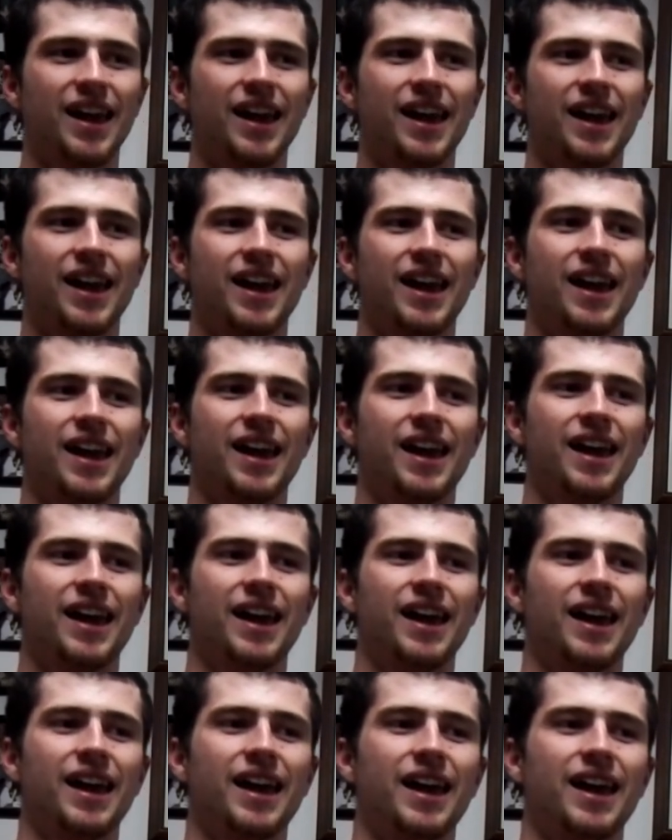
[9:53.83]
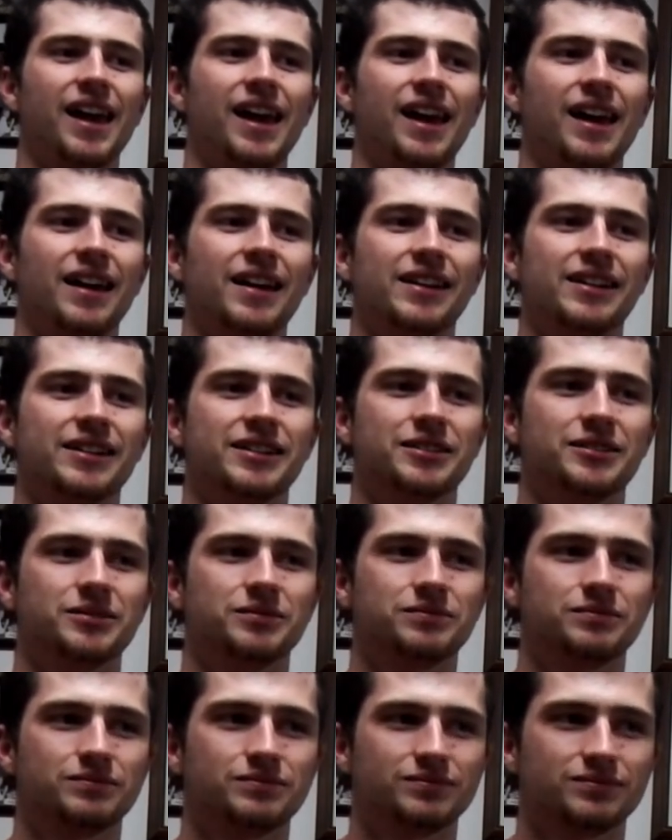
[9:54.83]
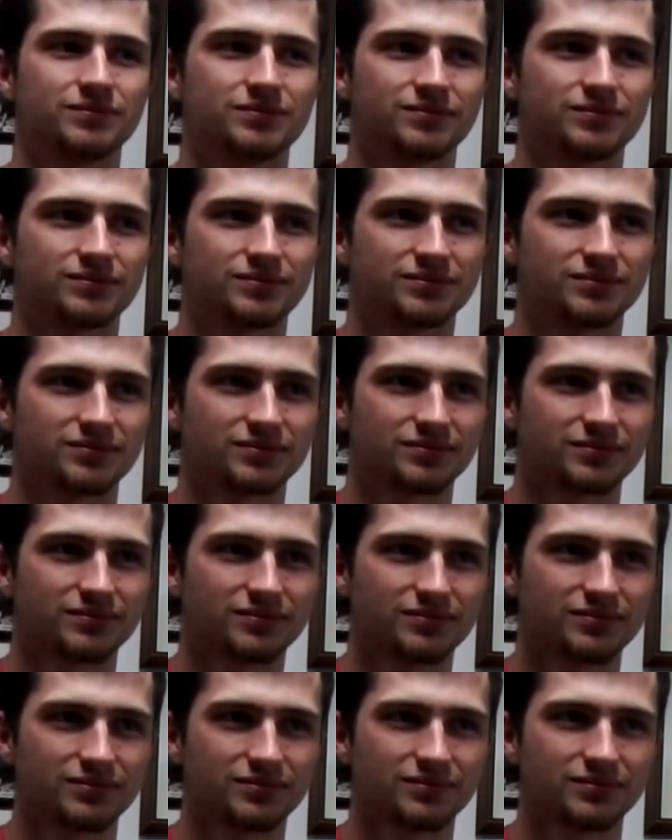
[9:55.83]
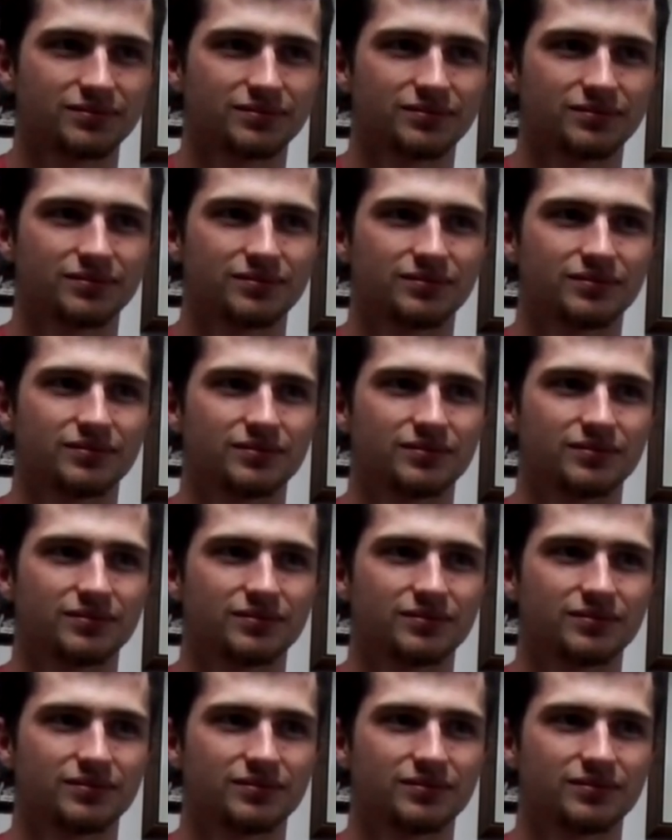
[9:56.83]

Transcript: No one is speaking in this clip.